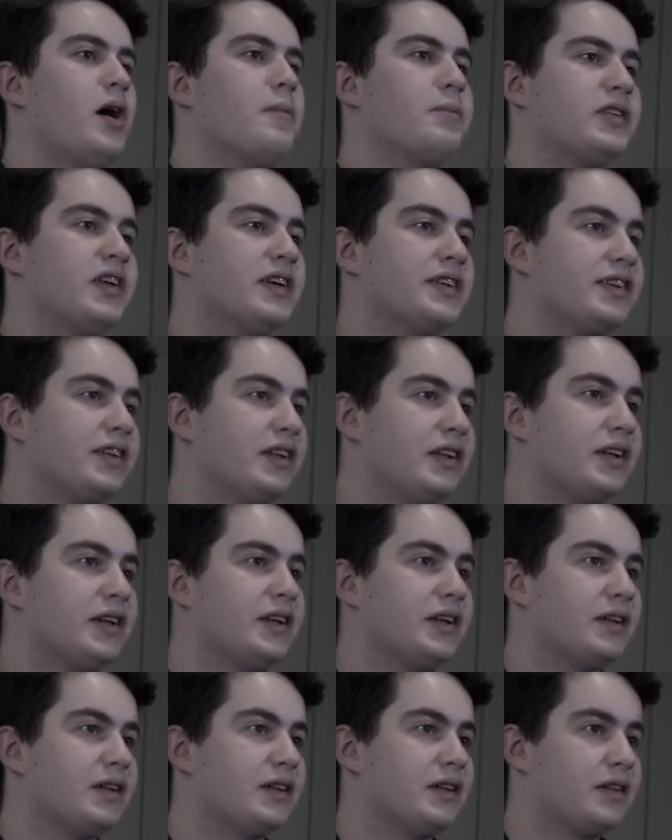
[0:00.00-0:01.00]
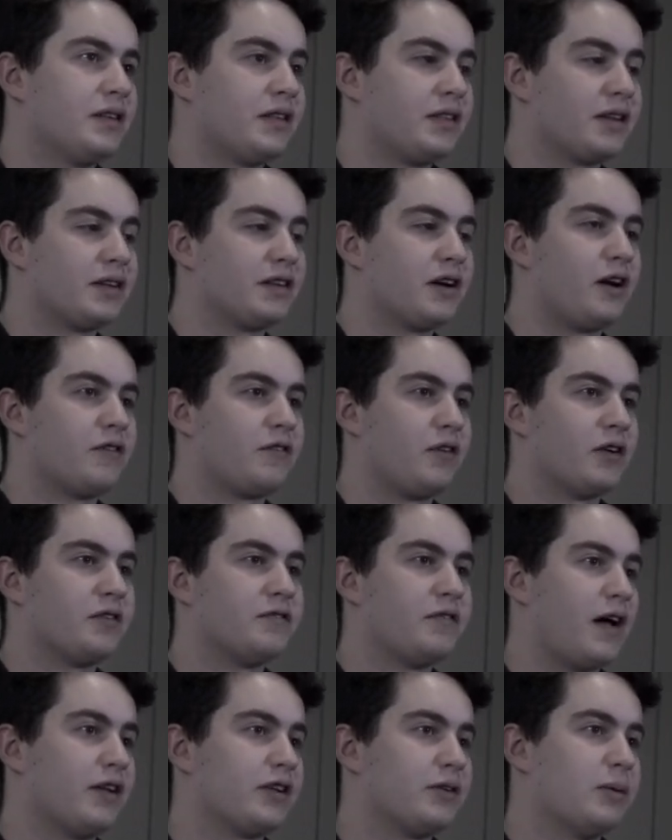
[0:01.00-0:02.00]
Particularly, the thing that I
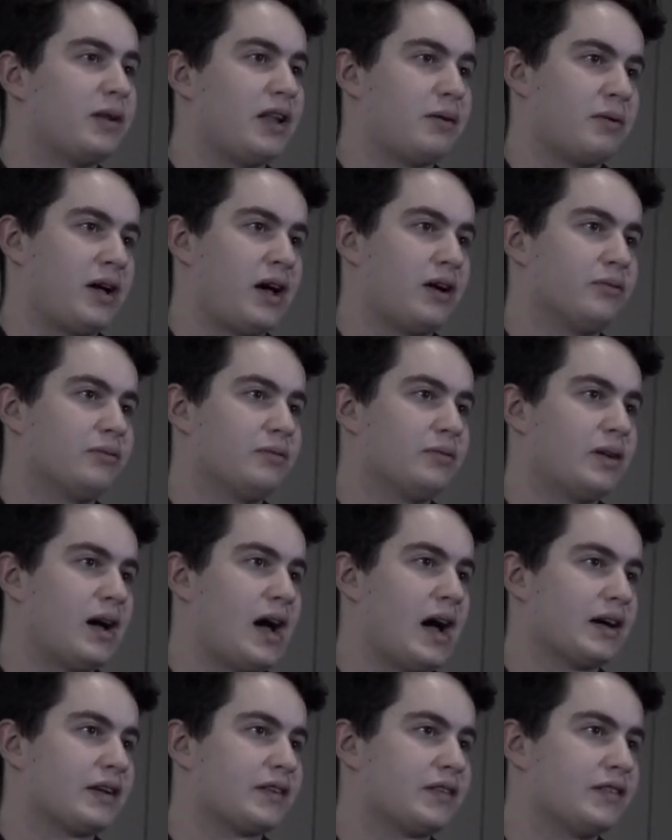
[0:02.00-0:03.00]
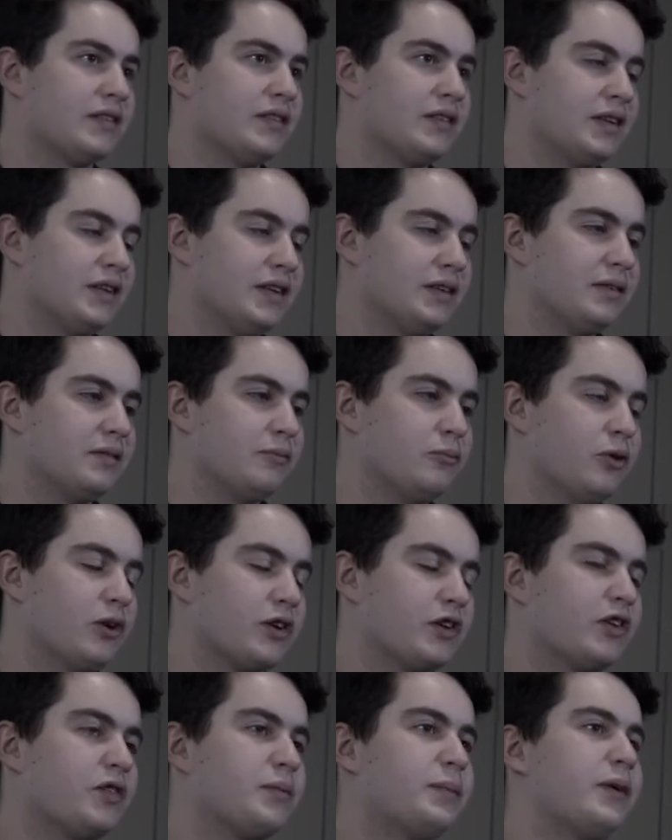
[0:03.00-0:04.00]
find valuable about the
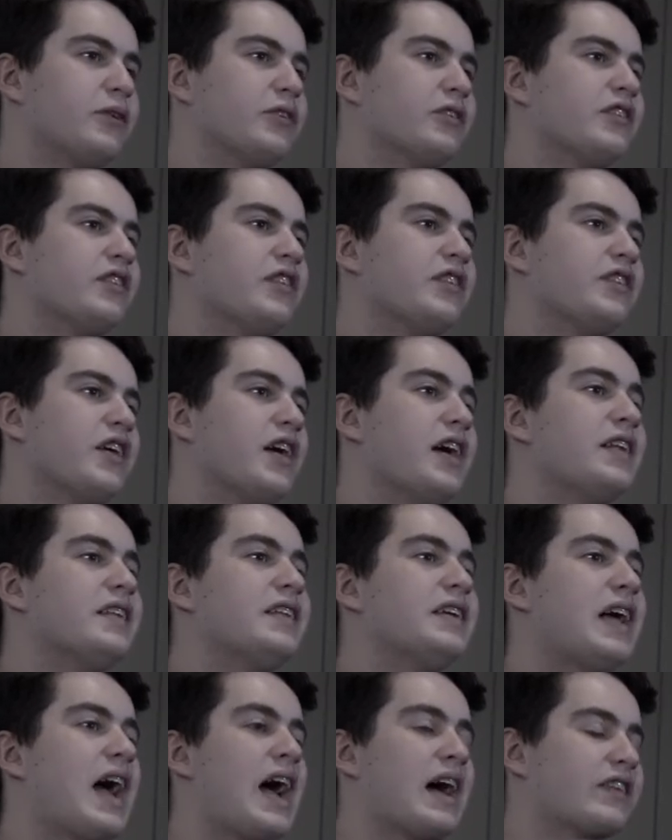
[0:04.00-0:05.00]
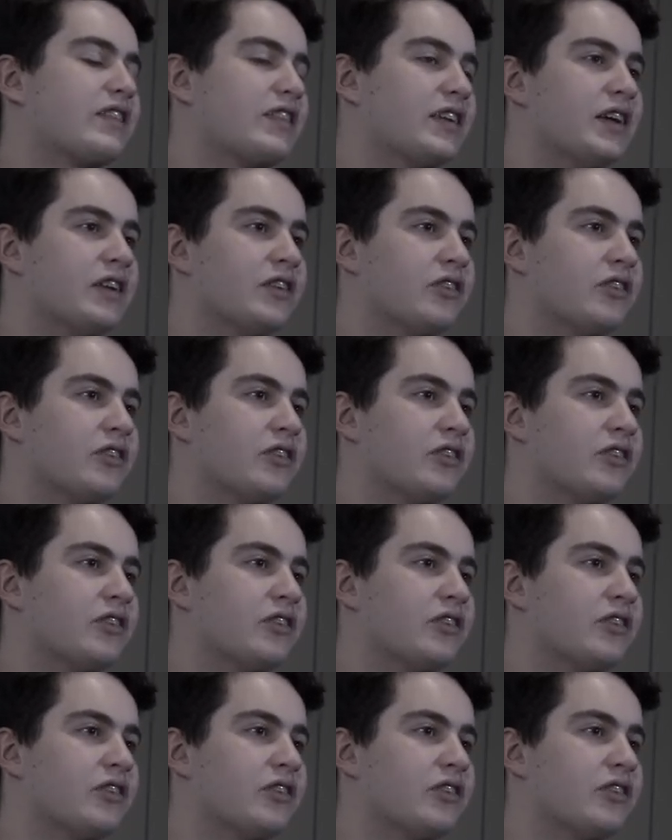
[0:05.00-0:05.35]
work experience is that in the acting